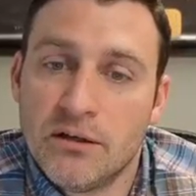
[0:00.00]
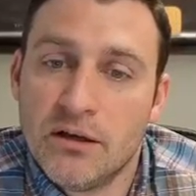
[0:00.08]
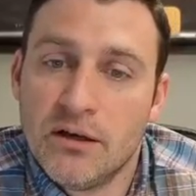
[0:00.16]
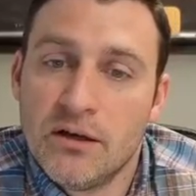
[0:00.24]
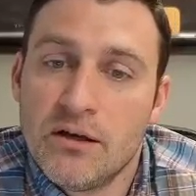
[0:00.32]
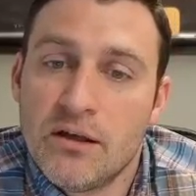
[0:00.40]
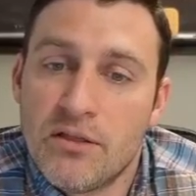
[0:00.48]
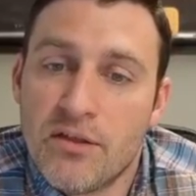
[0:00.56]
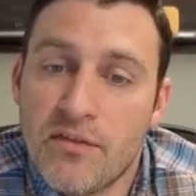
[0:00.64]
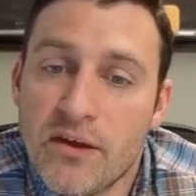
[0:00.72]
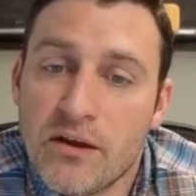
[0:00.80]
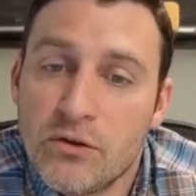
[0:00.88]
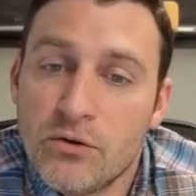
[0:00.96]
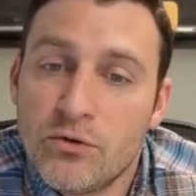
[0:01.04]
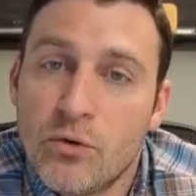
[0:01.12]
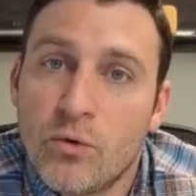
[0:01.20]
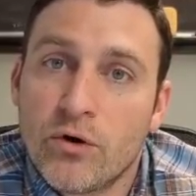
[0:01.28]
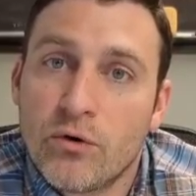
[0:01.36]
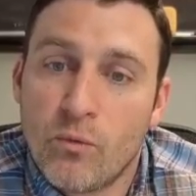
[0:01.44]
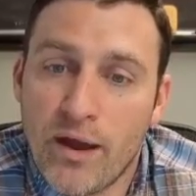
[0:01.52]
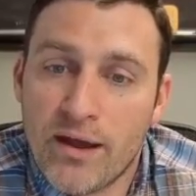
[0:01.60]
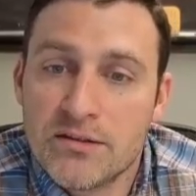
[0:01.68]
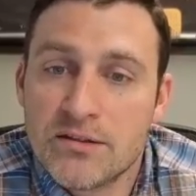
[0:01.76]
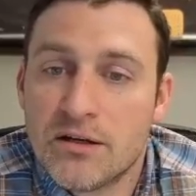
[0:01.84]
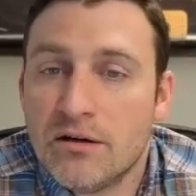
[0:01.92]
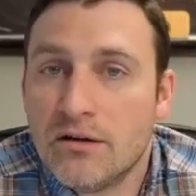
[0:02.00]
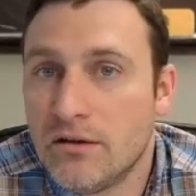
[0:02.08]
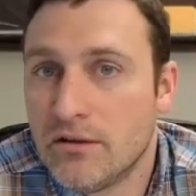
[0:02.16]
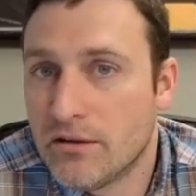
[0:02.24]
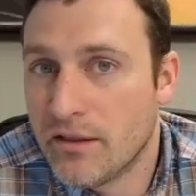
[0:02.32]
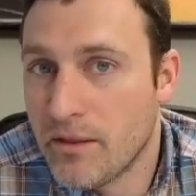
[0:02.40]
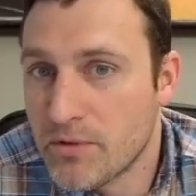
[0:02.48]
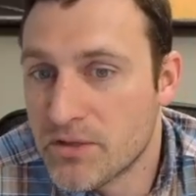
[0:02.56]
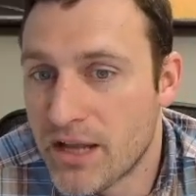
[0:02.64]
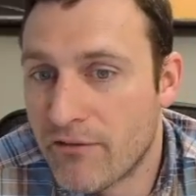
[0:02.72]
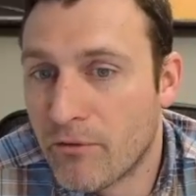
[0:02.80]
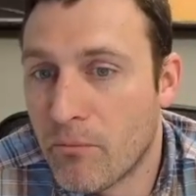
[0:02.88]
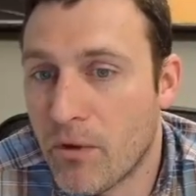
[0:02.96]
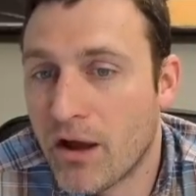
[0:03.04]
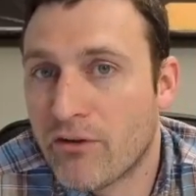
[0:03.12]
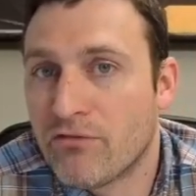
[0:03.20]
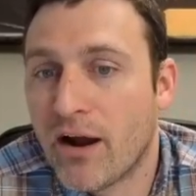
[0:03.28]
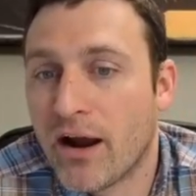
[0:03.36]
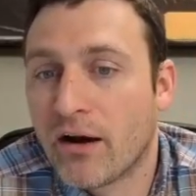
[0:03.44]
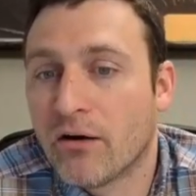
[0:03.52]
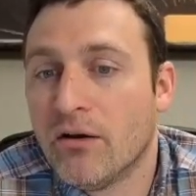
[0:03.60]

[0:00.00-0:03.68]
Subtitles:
Then they include the word went. Then they must have a modifier,